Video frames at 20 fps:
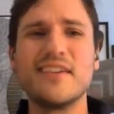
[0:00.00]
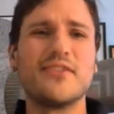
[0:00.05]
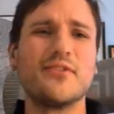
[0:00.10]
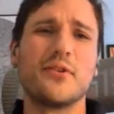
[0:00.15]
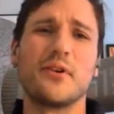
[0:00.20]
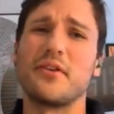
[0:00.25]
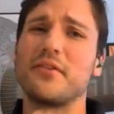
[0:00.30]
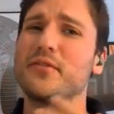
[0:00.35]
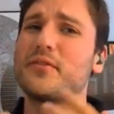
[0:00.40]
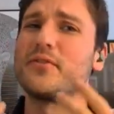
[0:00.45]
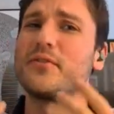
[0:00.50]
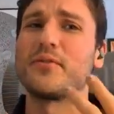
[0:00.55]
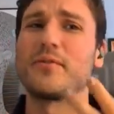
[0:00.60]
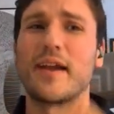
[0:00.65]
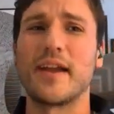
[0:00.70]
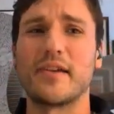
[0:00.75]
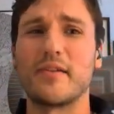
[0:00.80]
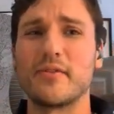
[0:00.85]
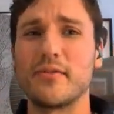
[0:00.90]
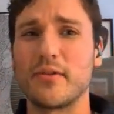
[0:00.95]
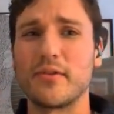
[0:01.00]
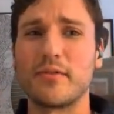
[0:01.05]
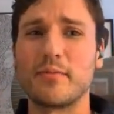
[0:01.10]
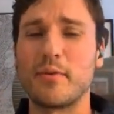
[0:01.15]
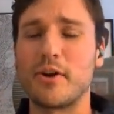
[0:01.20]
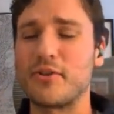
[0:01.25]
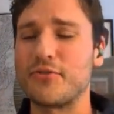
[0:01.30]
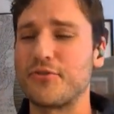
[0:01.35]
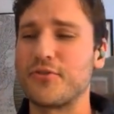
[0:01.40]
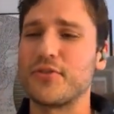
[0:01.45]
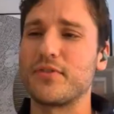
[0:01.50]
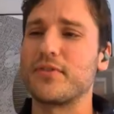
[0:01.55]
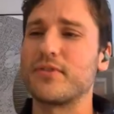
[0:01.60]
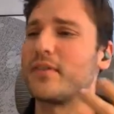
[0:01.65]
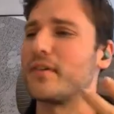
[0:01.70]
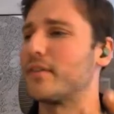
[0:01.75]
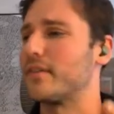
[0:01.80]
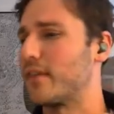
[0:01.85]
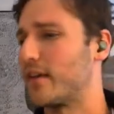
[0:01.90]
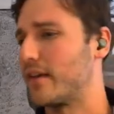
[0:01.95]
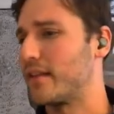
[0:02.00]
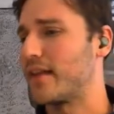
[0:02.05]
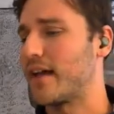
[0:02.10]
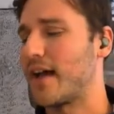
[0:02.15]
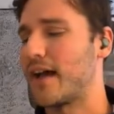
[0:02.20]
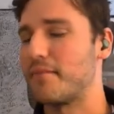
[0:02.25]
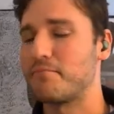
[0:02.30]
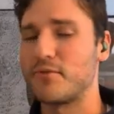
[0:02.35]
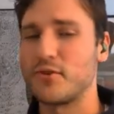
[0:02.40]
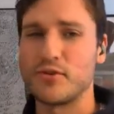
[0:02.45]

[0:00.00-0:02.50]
You can also do regular expressions, things like that.